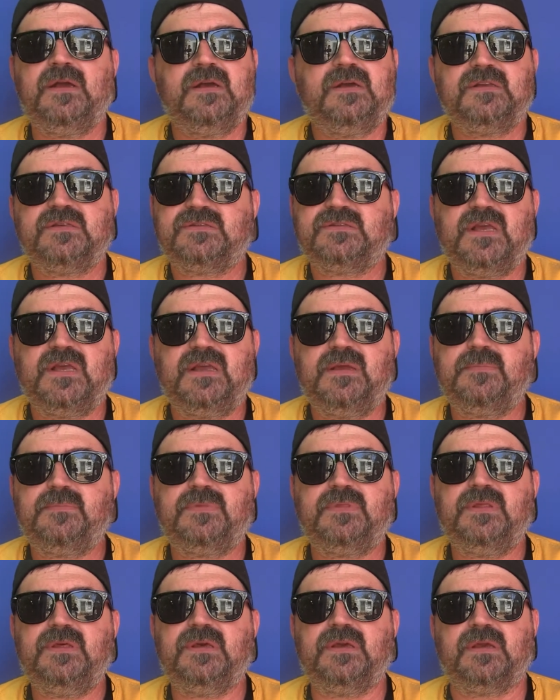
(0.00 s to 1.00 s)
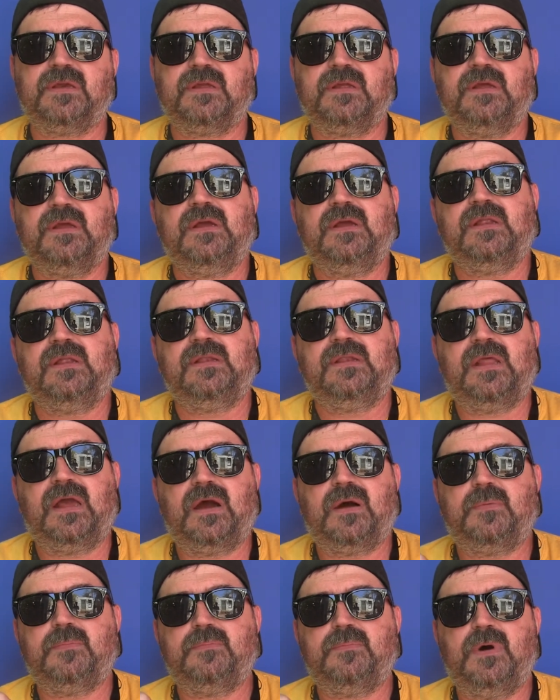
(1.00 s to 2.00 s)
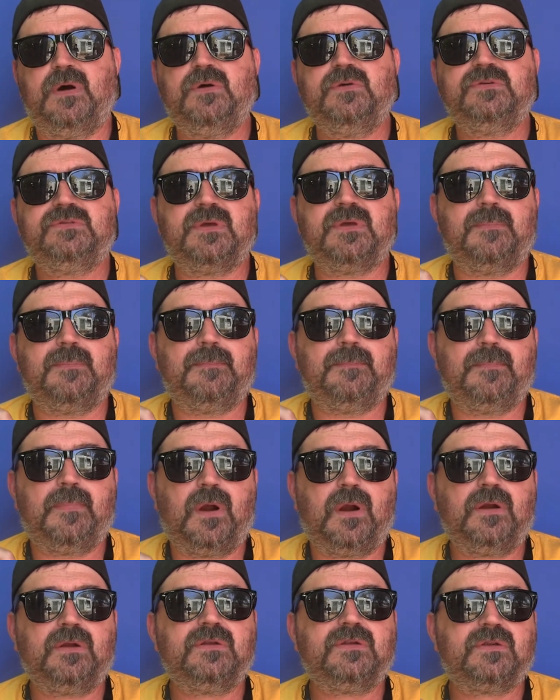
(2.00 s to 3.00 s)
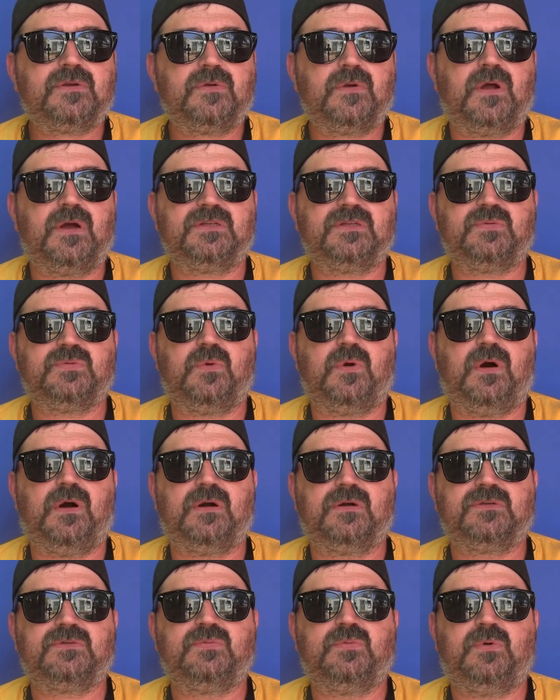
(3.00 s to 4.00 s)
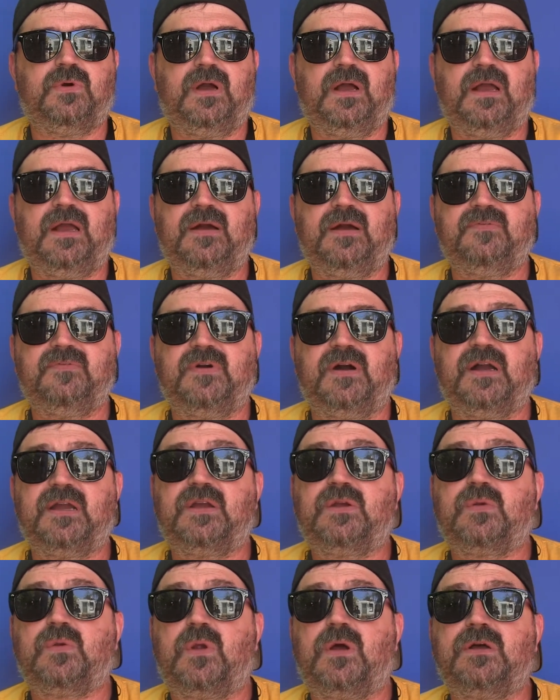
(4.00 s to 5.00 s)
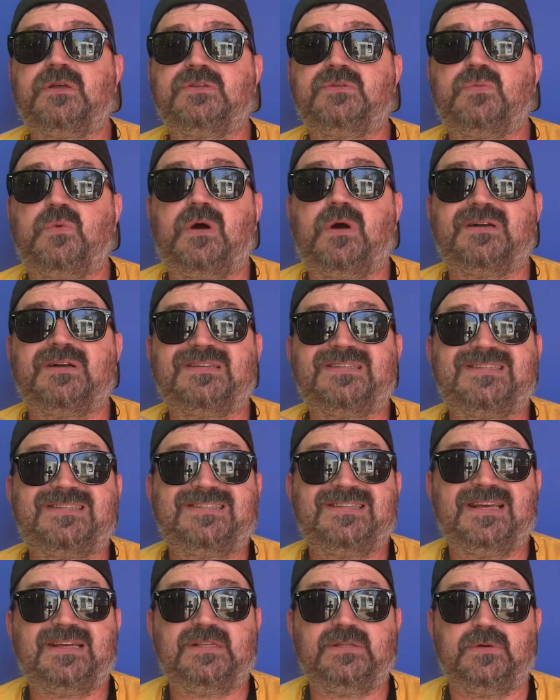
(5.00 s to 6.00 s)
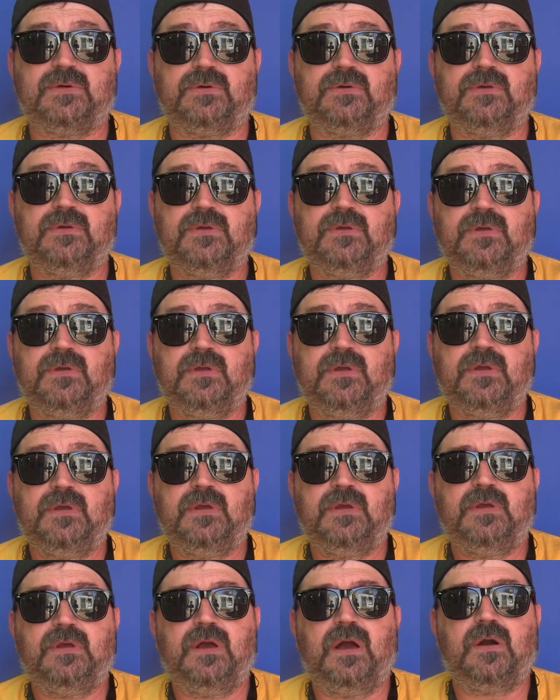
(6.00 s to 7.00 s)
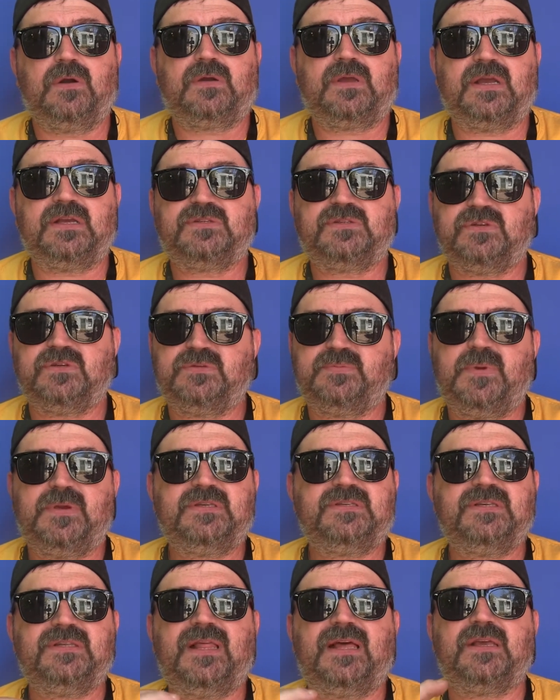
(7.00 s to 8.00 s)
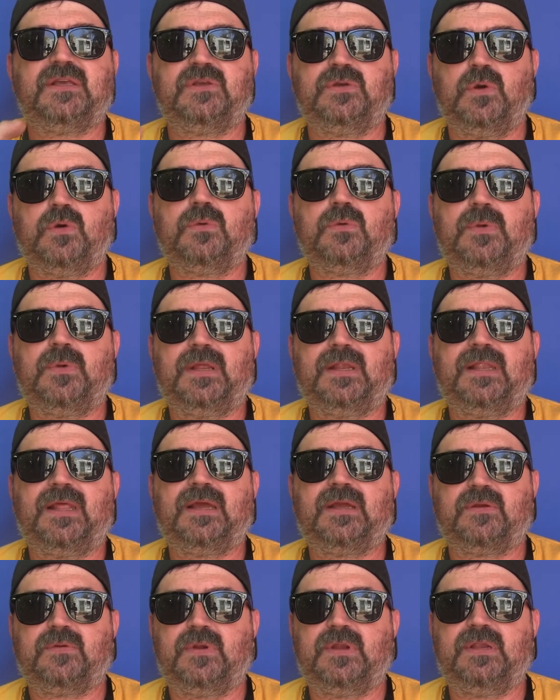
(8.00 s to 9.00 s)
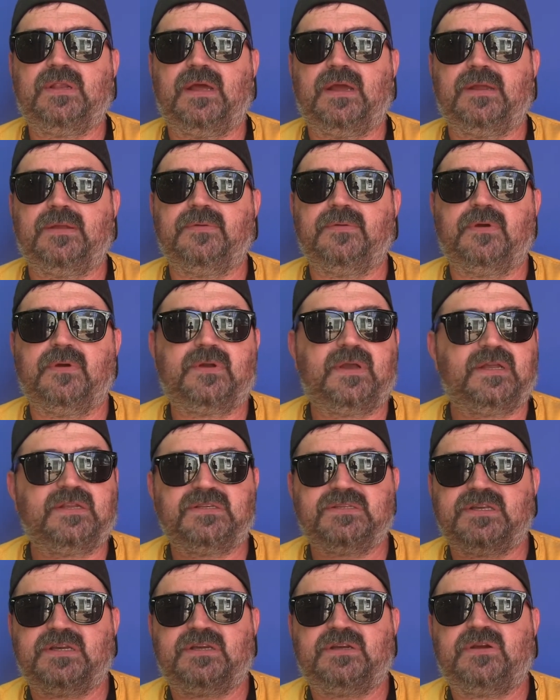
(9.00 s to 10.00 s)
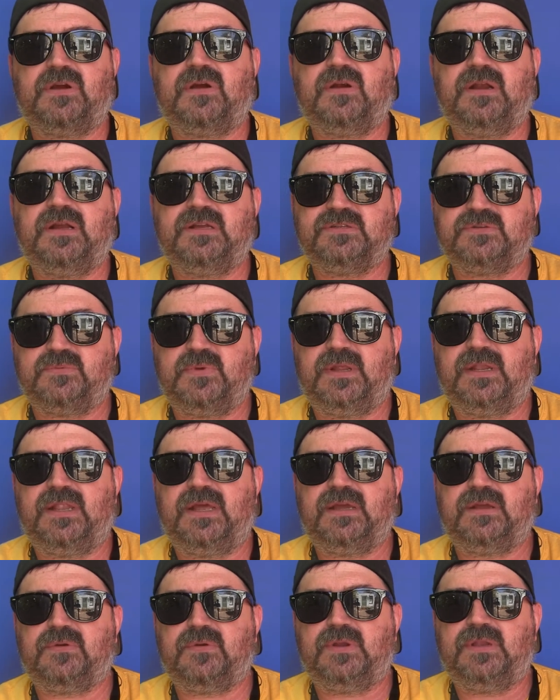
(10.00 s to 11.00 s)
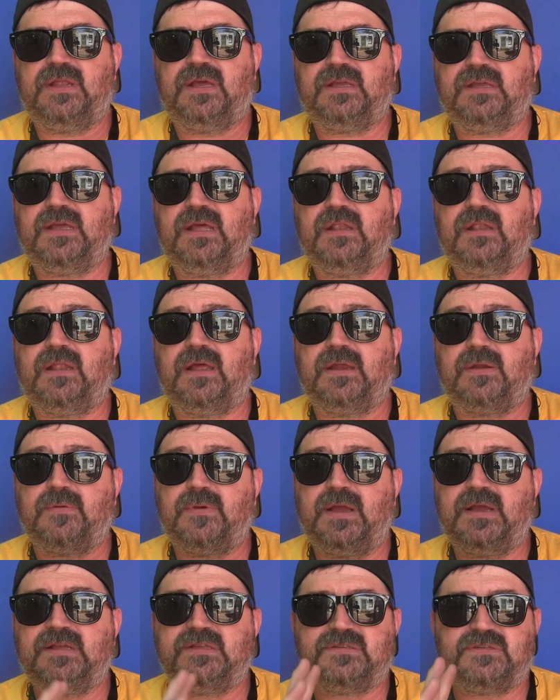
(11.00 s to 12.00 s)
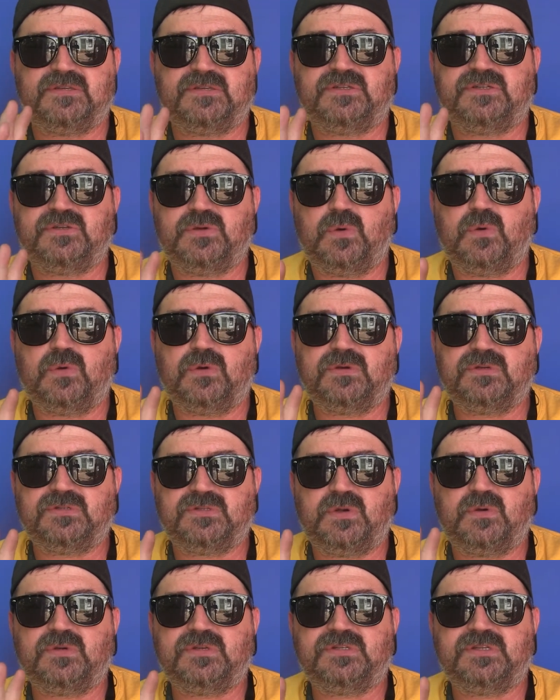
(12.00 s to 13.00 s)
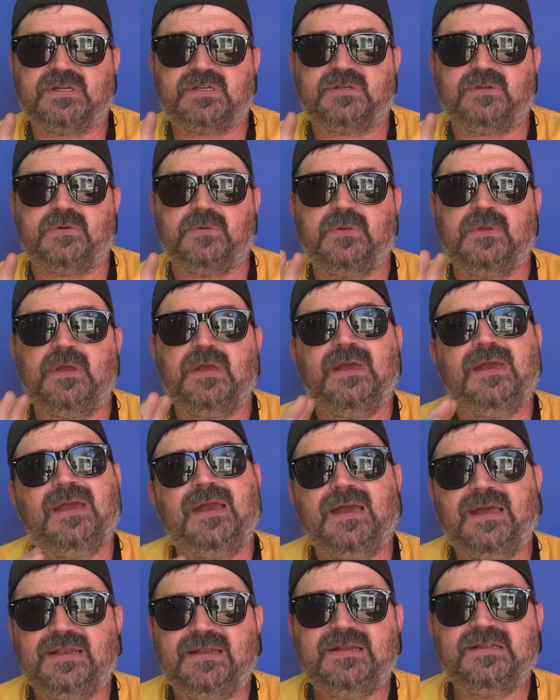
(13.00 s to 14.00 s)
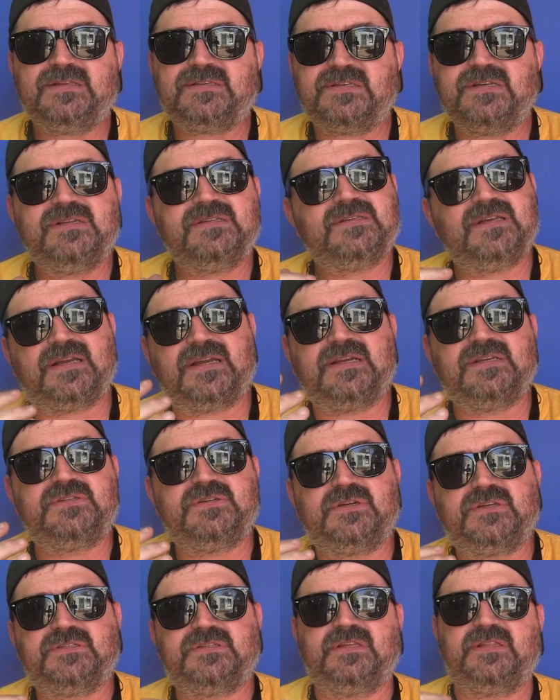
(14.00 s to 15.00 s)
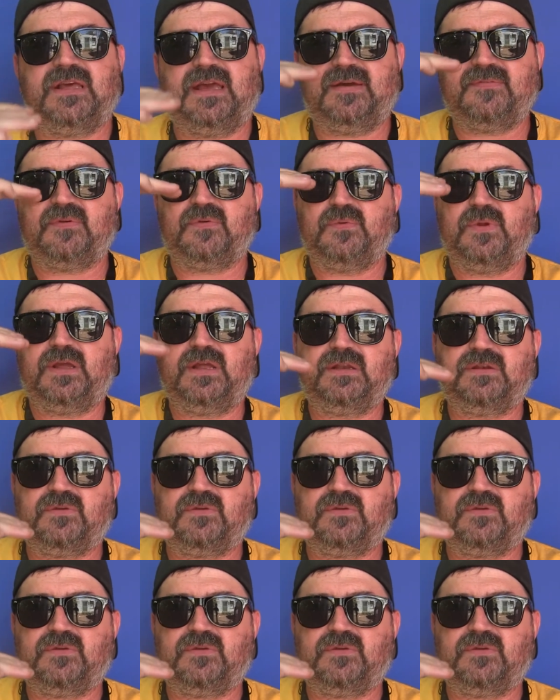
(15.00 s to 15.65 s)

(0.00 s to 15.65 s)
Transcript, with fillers: Same thing. Now, most marked crosswalks will have a crosswalk signal. Okay, so it's basically like your red light, green light. Okay, just like a car has a red light, green light, yellow light, right? It's yours, your signal. And in a sense, I guess you could say they have a red,